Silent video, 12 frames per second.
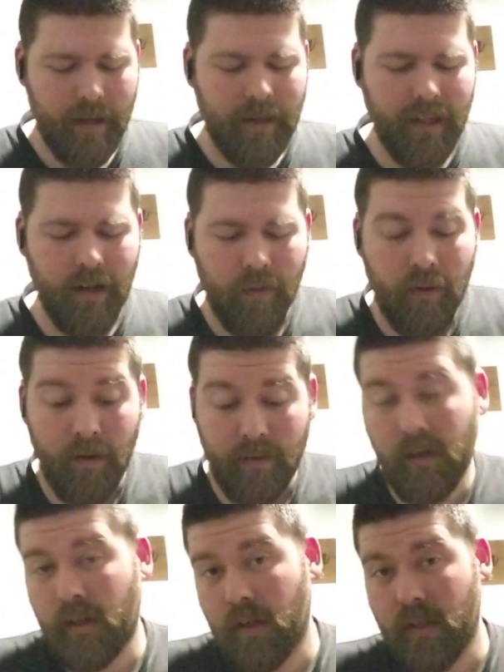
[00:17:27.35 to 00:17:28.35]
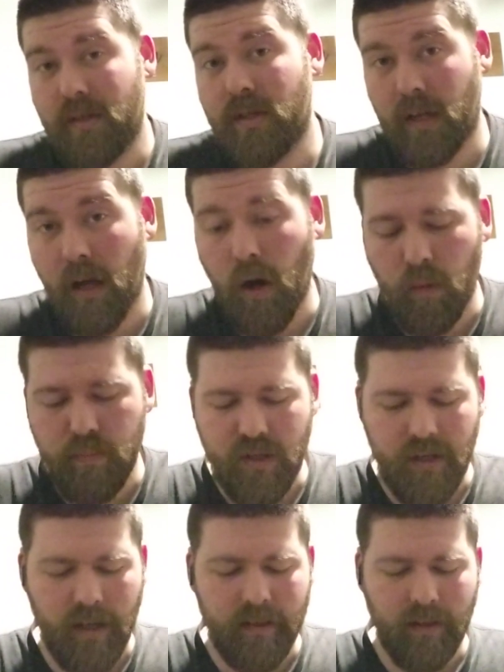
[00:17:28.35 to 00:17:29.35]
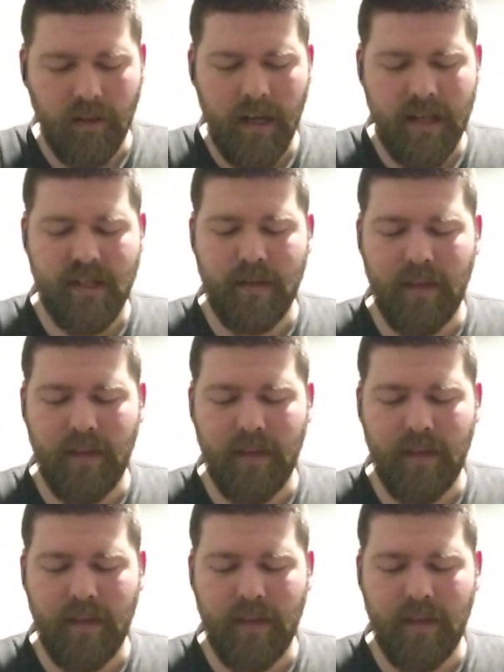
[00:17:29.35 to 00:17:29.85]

they're good scopes nonetheless.